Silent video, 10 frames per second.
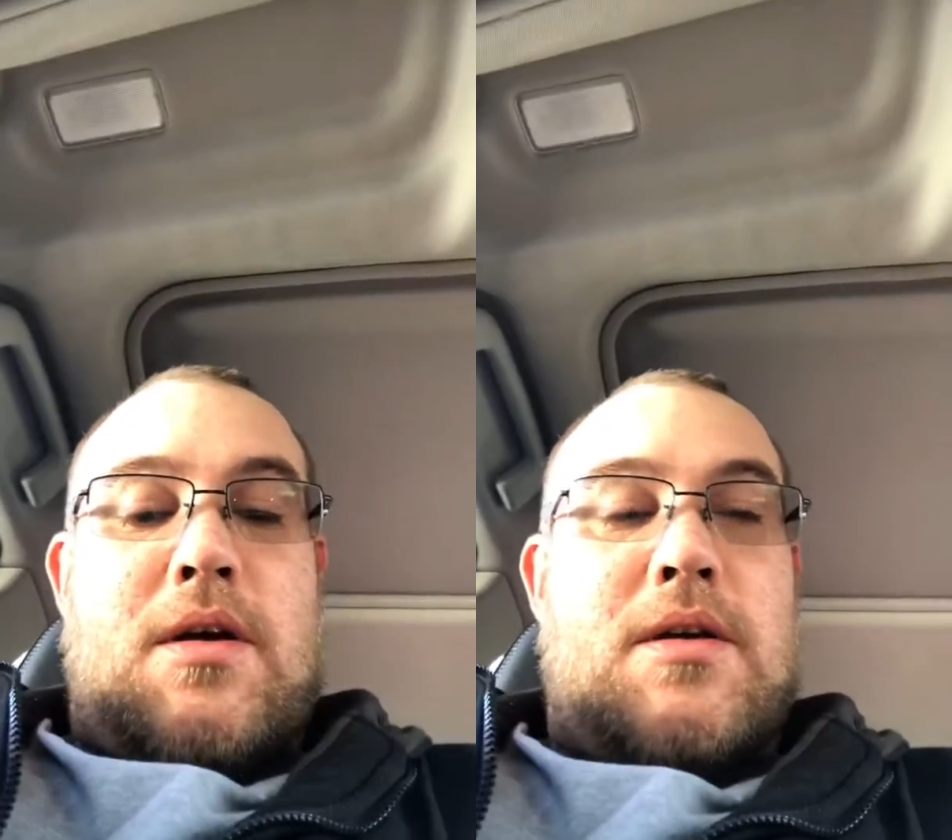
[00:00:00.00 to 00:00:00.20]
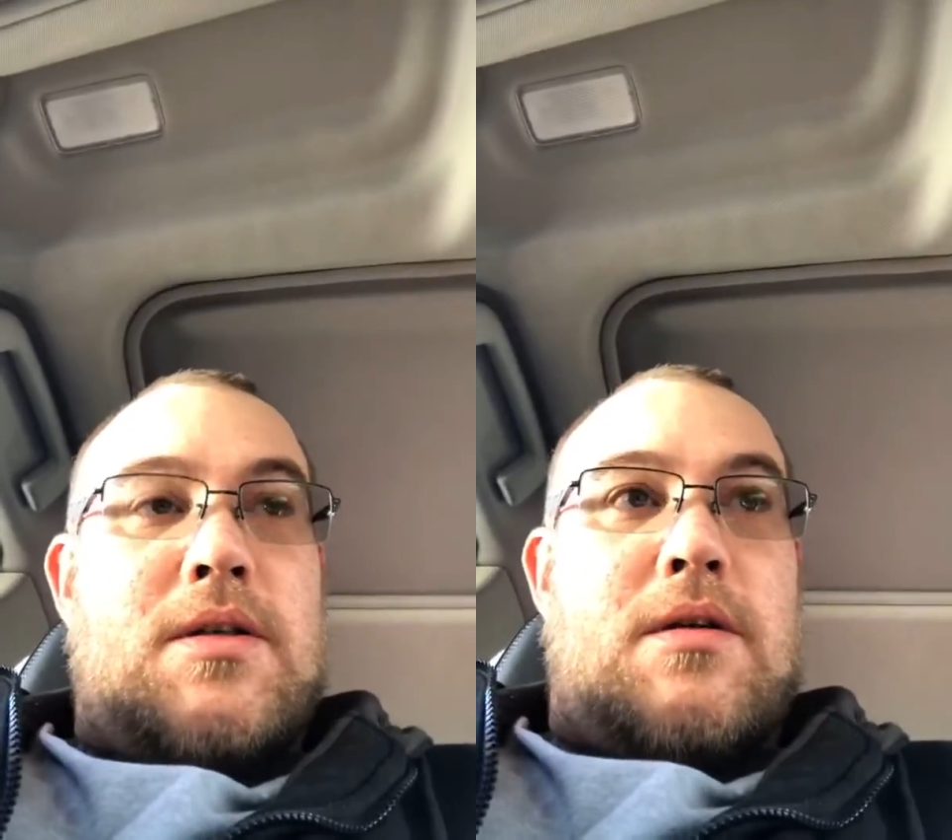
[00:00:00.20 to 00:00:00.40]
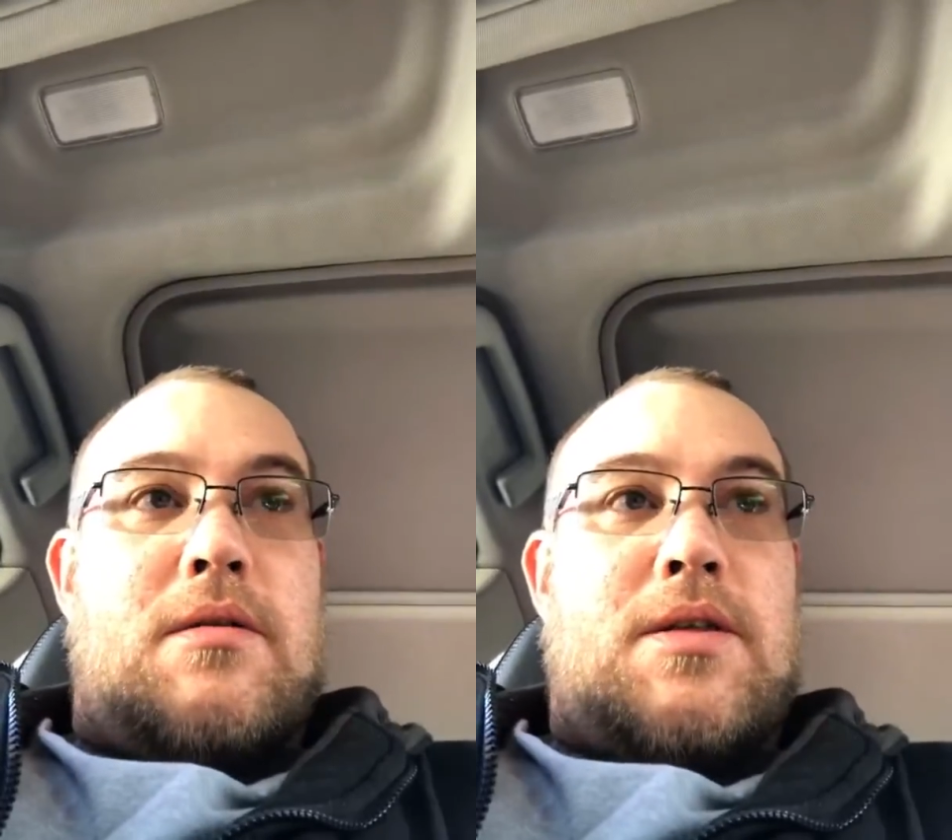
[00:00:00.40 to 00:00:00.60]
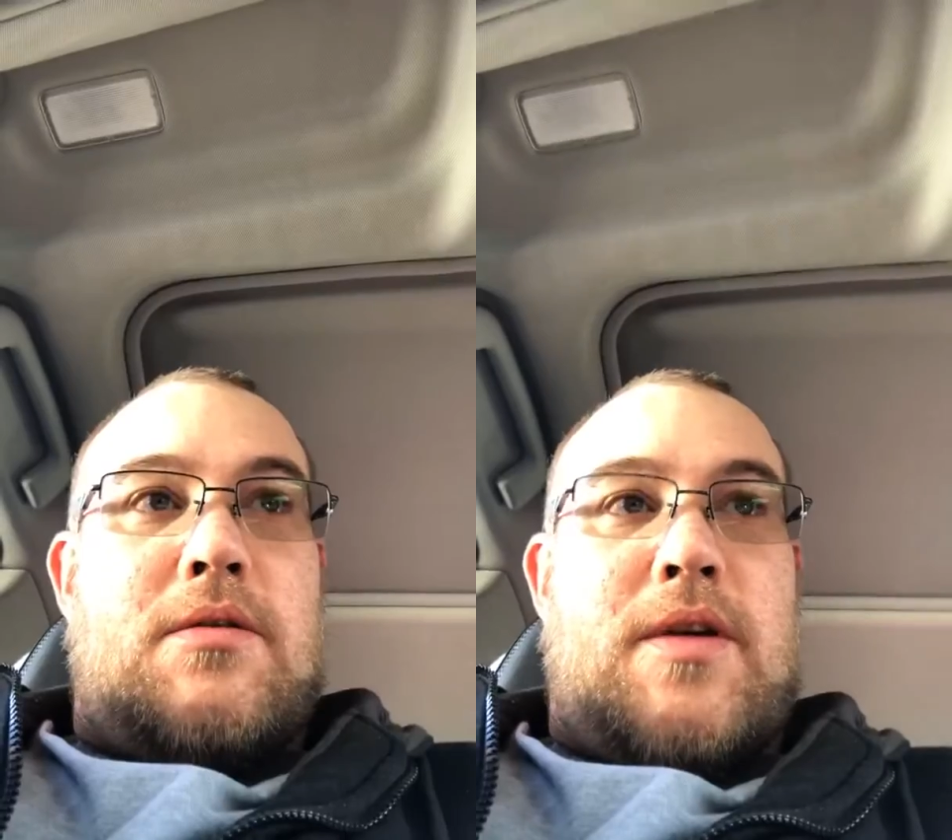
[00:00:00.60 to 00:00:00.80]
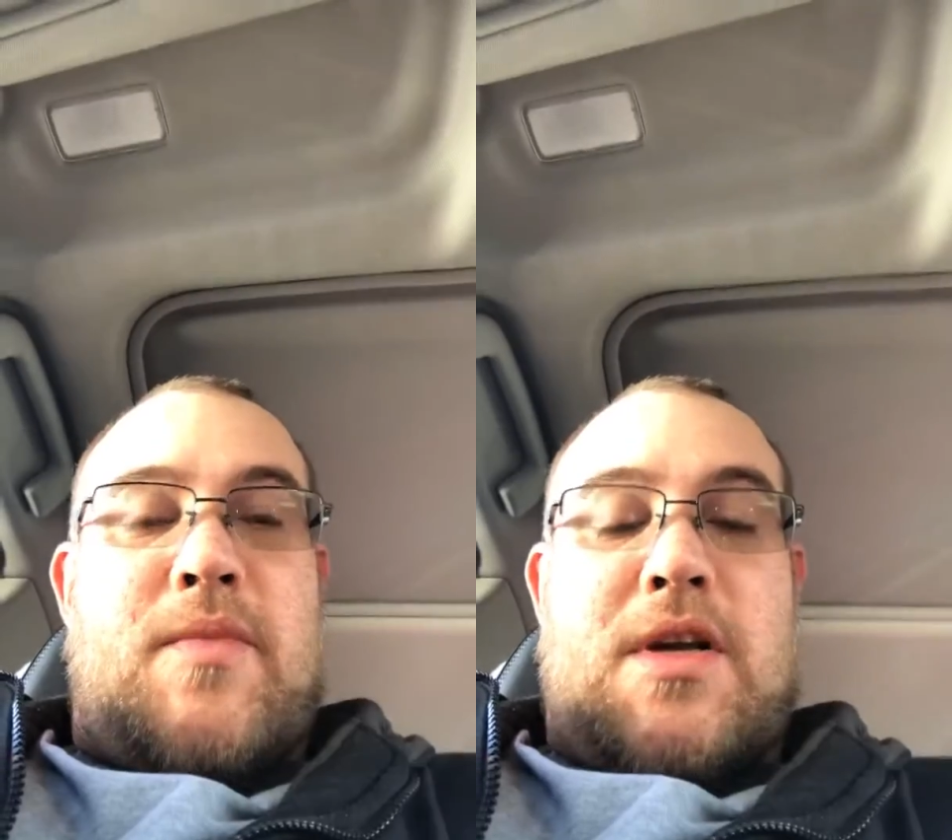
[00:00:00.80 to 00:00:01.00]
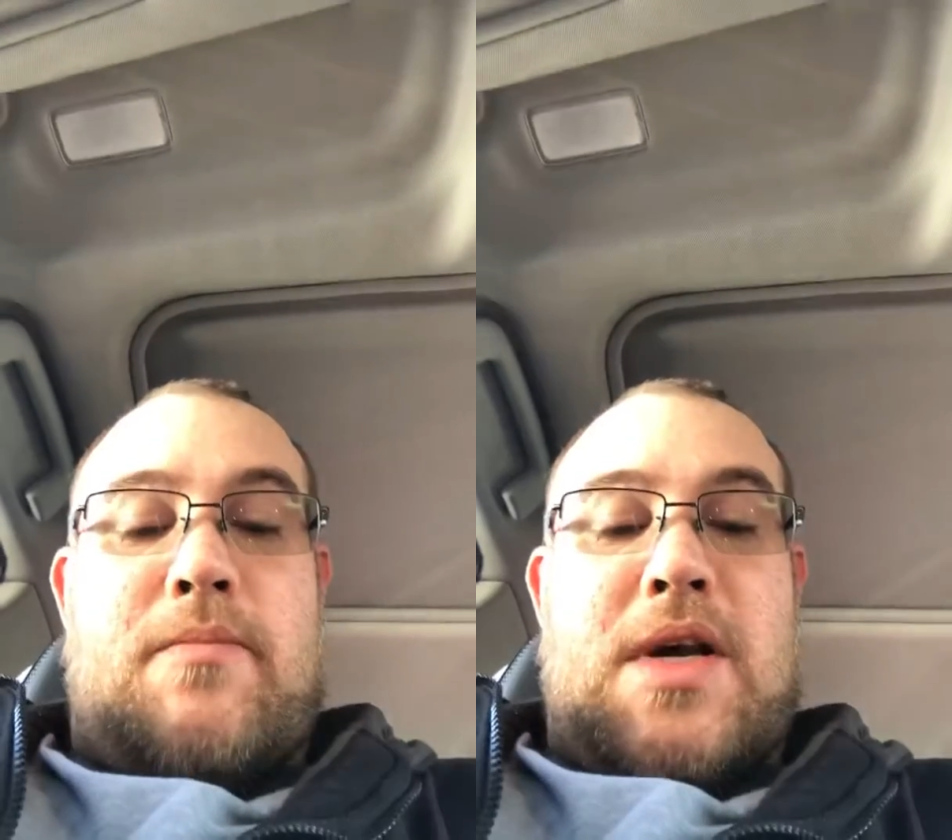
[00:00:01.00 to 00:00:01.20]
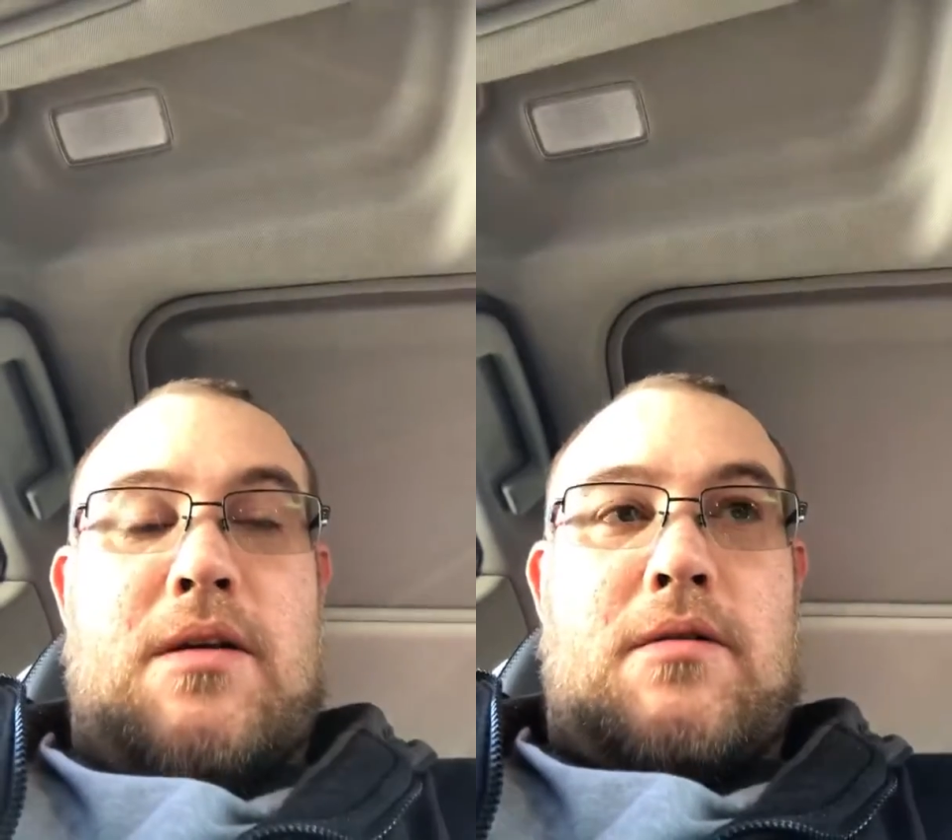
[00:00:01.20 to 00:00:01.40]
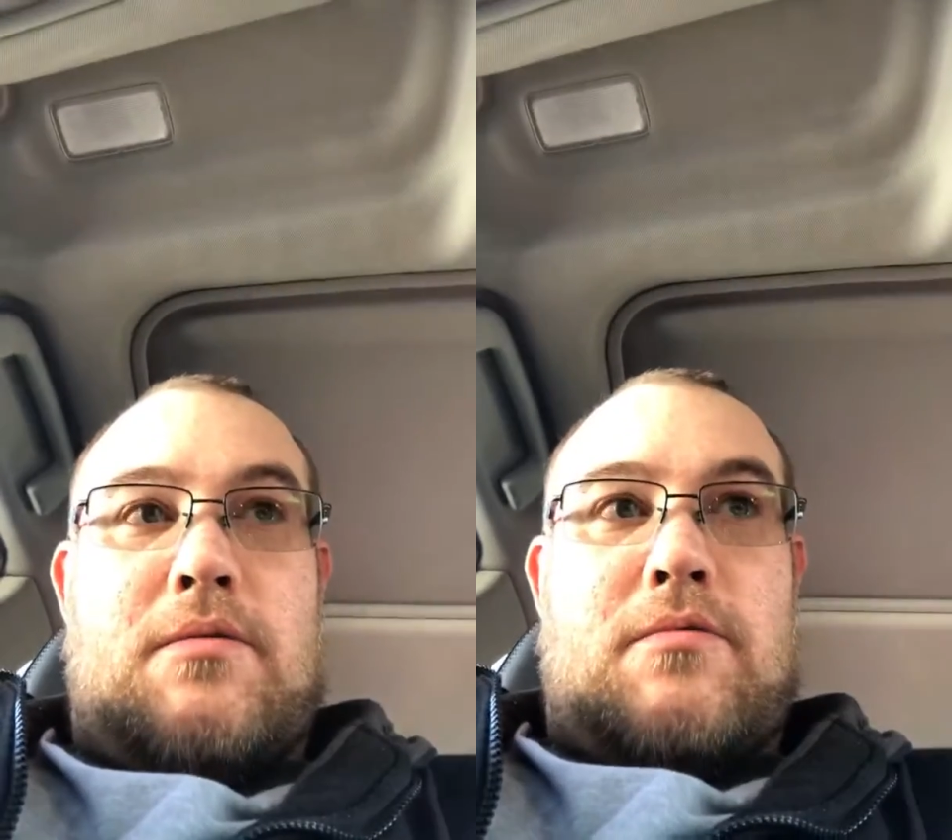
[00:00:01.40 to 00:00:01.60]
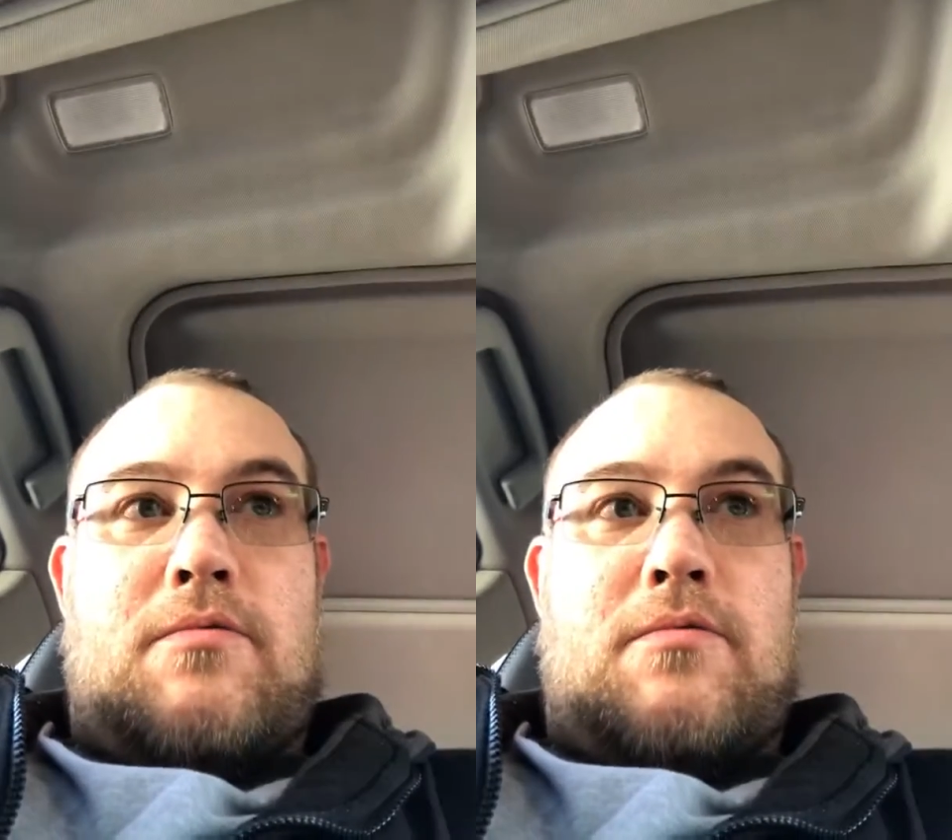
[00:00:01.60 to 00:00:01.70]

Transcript: So it's only been about,